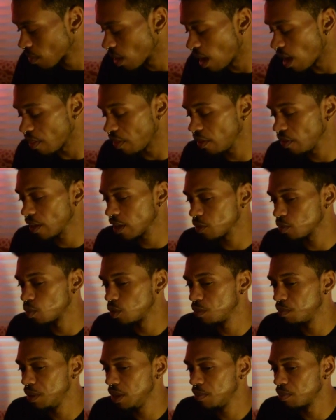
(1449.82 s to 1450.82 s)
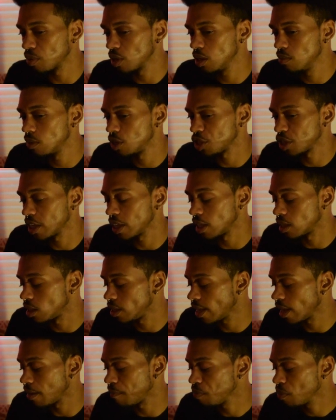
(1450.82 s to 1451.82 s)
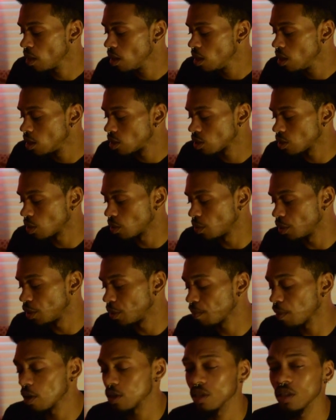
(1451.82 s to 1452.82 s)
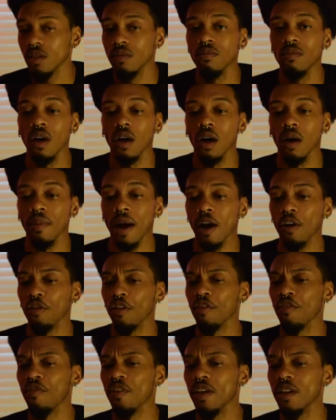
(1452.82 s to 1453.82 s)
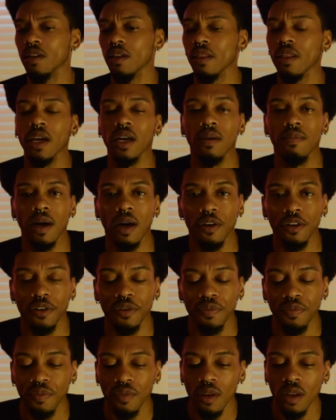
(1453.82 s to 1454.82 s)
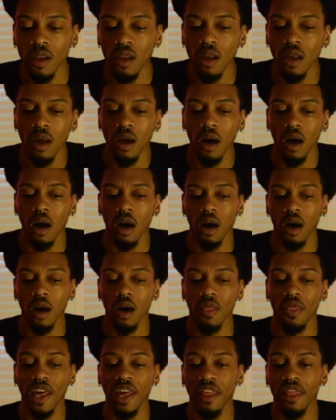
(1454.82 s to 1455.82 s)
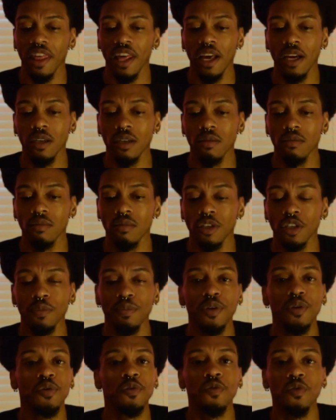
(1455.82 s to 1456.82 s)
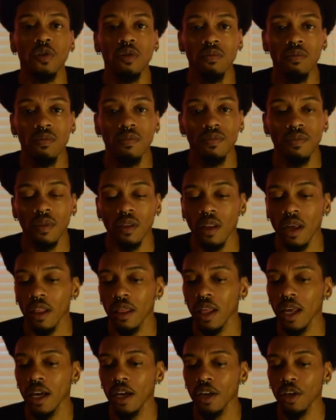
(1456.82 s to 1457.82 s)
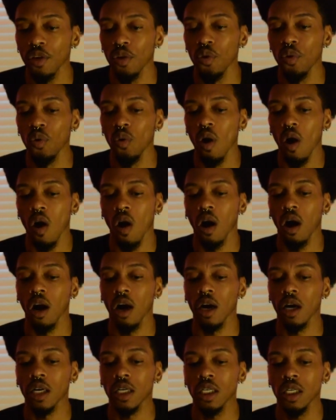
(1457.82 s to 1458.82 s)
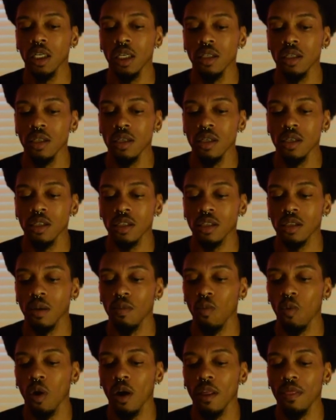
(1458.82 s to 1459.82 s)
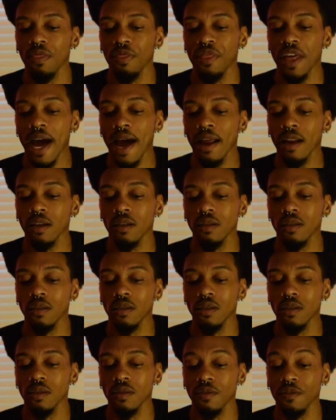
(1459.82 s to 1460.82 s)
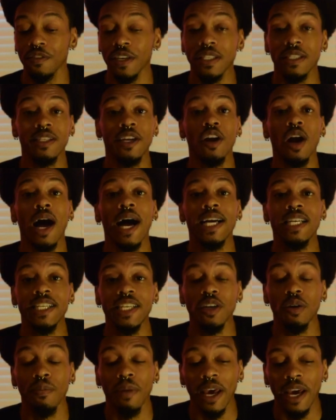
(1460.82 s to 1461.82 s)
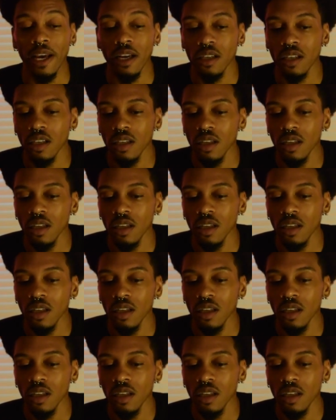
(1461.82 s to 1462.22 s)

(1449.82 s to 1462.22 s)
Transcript: I think that would be pretty much it. Yeah. So your person, how do they feel and think about you? They think you're beautiful. They think you are someone that fits their ideal mate.